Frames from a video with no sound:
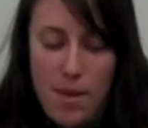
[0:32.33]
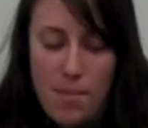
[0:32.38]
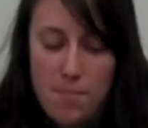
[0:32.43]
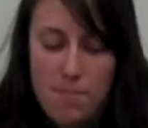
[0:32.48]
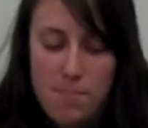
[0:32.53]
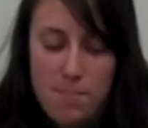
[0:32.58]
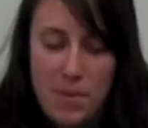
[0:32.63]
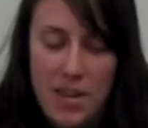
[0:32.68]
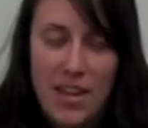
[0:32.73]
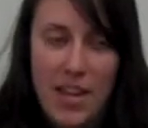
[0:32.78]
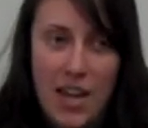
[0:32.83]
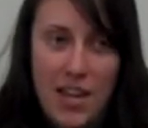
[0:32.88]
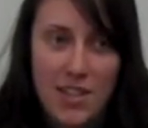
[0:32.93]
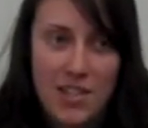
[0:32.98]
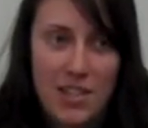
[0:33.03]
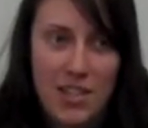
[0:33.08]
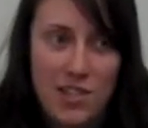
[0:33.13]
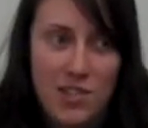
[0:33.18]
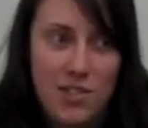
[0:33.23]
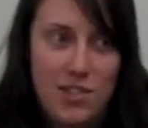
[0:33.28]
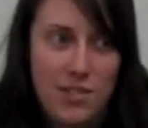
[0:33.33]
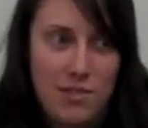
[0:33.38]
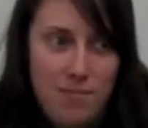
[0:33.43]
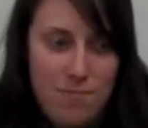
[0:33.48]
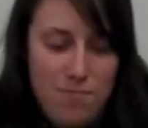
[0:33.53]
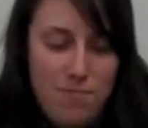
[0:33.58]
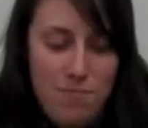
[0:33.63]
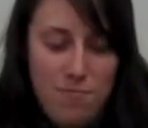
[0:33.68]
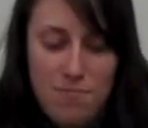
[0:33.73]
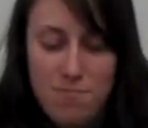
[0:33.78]
And because
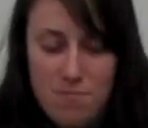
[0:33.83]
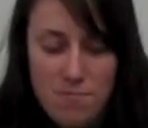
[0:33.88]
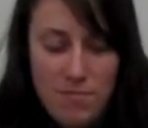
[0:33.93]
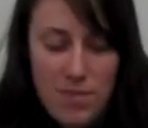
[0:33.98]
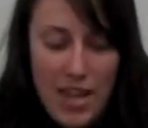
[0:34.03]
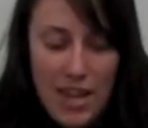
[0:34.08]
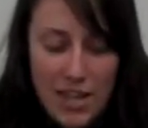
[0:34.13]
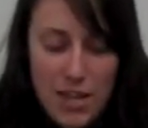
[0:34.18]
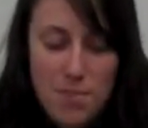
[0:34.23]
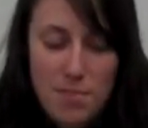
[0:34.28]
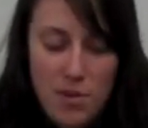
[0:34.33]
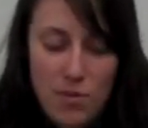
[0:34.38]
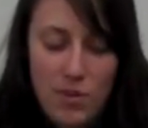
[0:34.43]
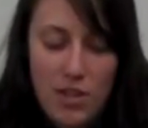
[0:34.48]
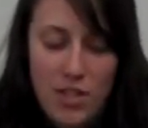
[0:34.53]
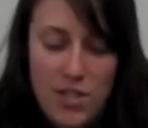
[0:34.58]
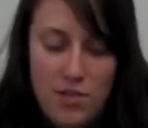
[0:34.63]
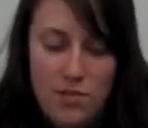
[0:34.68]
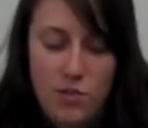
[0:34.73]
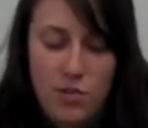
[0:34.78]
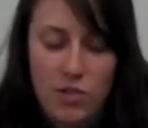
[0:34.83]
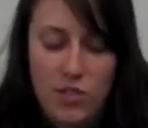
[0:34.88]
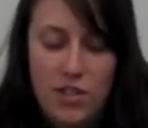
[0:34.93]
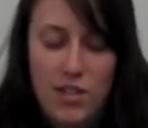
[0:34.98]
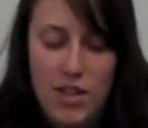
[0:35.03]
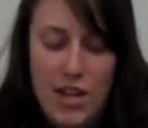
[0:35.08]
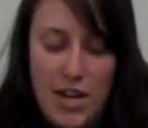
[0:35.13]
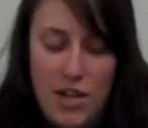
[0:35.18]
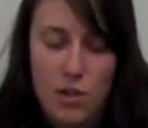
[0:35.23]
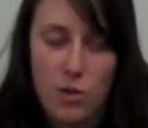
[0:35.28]
it can be really difficult
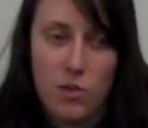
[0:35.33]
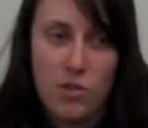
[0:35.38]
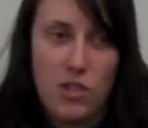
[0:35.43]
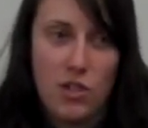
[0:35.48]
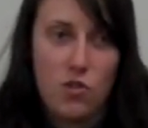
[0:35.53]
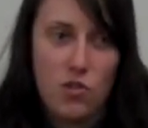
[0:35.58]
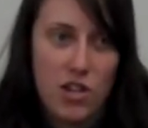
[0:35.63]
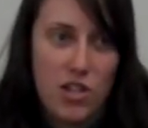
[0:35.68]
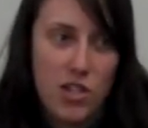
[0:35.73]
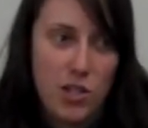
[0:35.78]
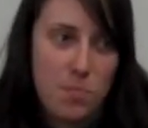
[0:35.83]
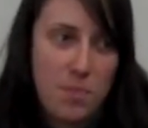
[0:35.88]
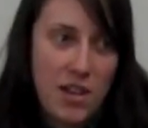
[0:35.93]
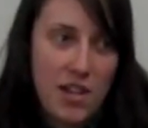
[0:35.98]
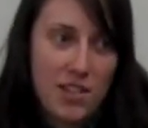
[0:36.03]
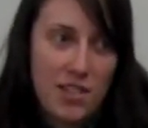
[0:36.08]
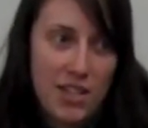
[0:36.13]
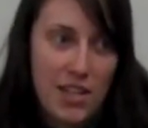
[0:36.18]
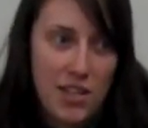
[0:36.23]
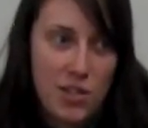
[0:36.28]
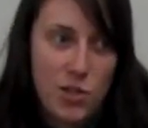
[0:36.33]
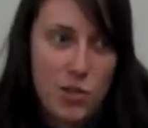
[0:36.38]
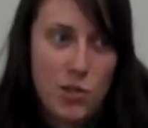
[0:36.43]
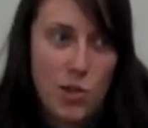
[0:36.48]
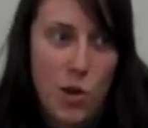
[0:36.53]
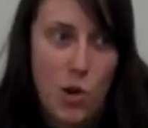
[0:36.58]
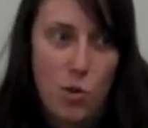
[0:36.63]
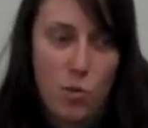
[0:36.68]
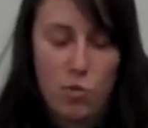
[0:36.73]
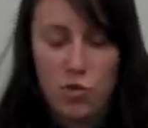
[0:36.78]
to diagnose and treat just because it's
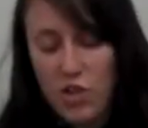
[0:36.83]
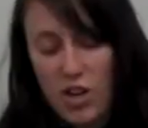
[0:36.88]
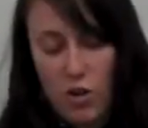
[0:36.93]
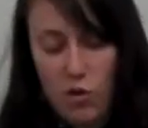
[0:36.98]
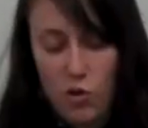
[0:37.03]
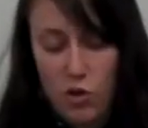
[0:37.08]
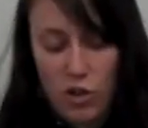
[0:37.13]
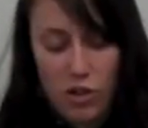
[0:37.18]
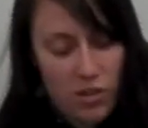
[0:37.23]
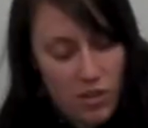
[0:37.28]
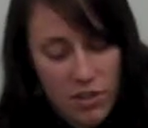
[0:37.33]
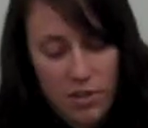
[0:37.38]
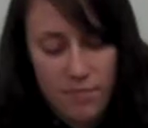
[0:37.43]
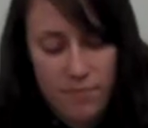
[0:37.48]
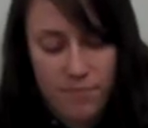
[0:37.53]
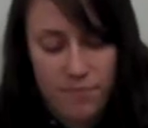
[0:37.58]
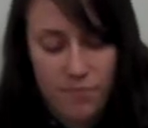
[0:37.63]
so general.